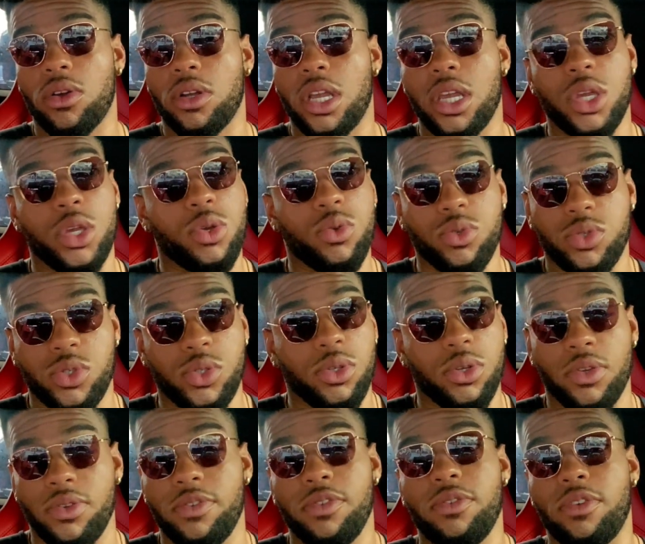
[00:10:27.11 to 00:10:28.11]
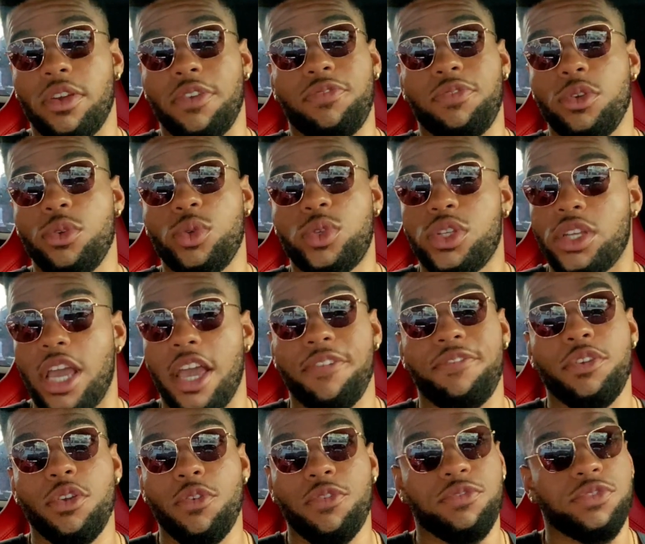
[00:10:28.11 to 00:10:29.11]
If
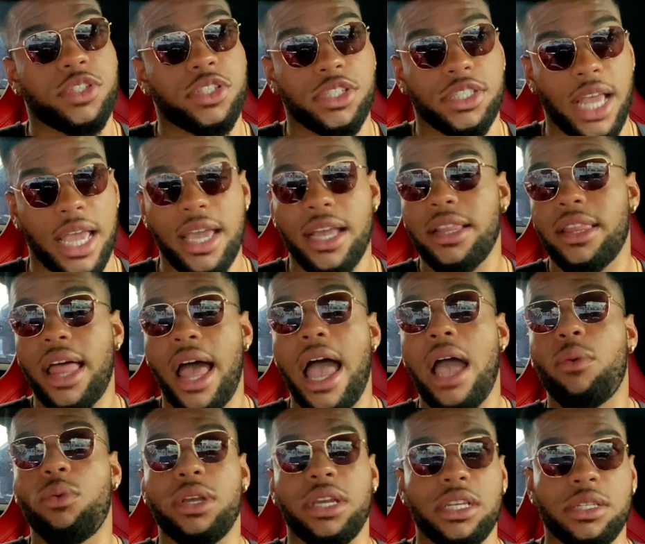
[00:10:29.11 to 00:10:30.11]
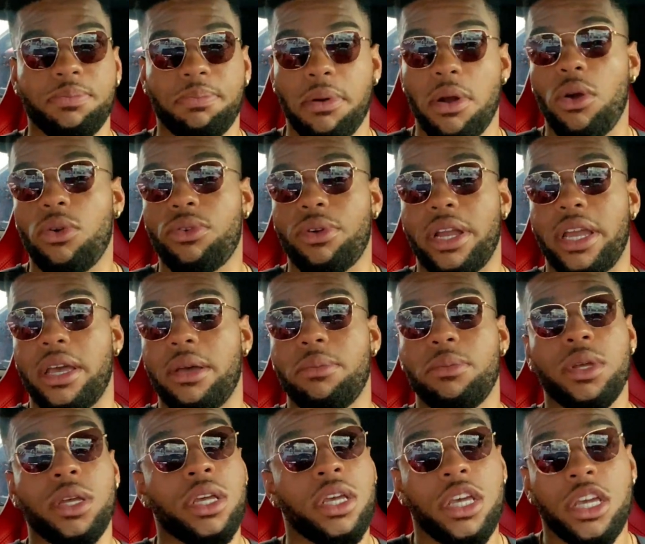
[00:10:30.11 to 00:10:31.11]
you stay in line with his program,
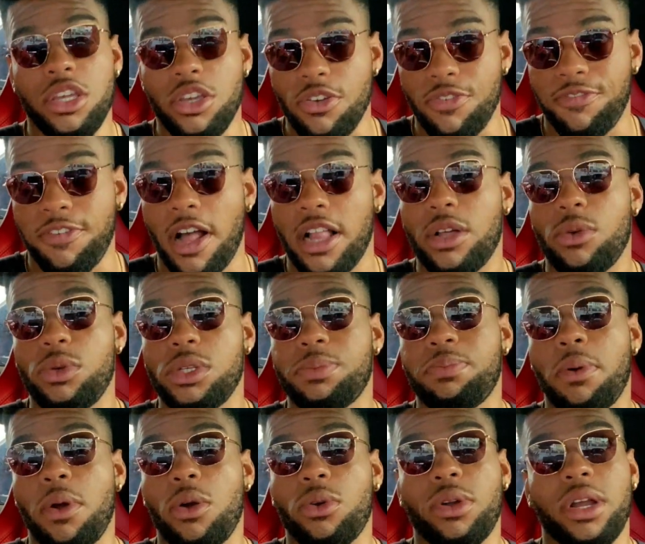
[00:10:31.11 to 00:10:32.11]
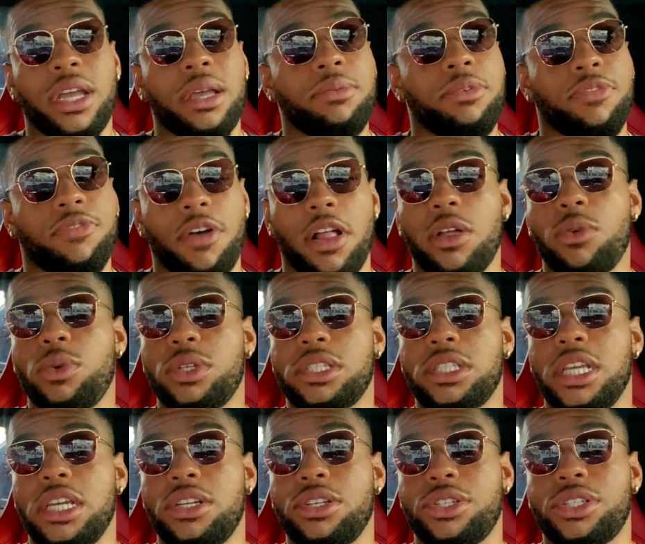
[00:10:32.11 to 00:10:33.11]
you follow his program, you follow his
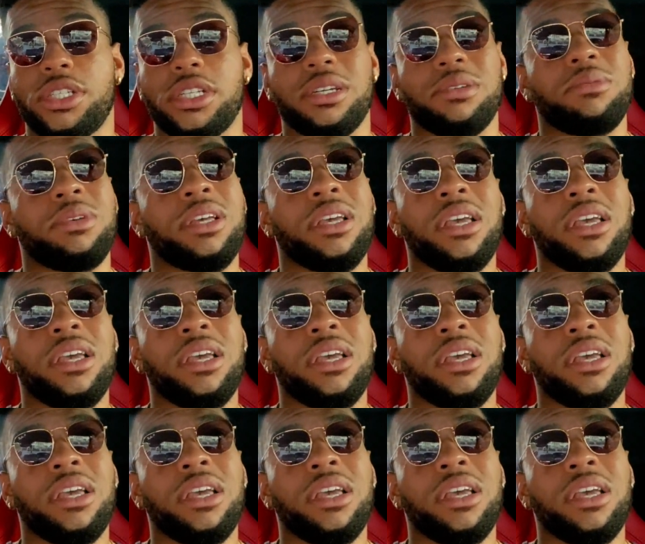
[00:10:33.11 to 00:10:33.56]
leadership,